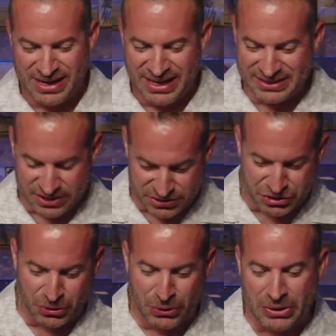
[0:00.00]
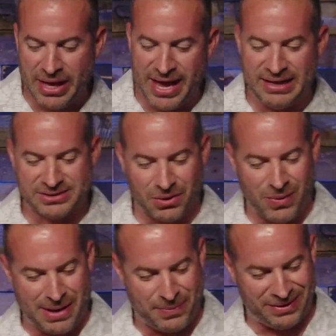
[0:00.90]
It's a tool and it's a
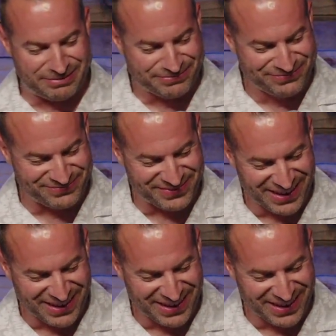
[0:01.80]
weapon. Hmm.